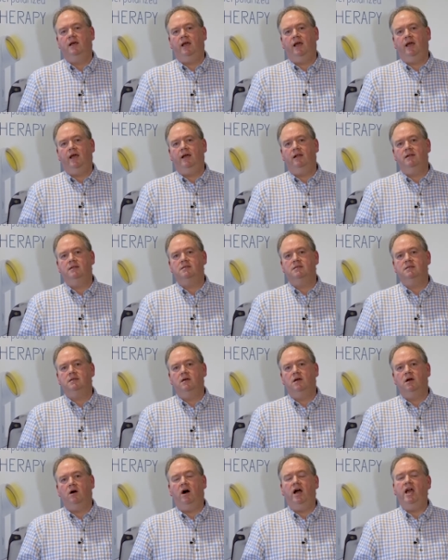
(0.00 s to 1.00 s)
And
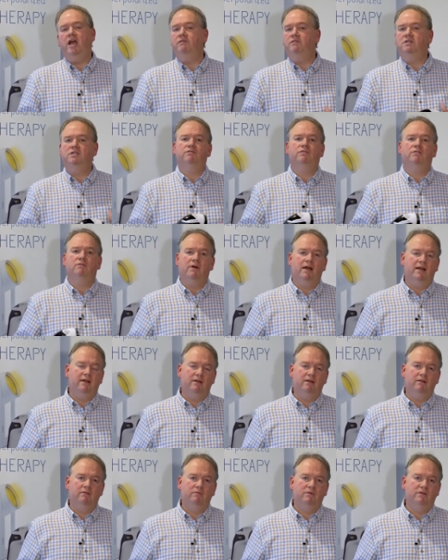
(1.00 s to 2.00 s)
I have
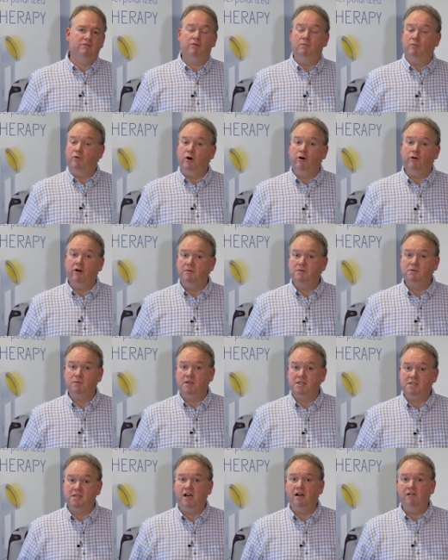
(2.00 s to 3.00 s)
different programs
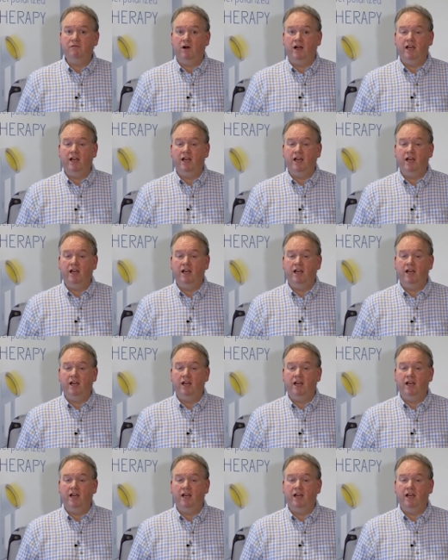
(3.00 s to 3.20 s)
myself.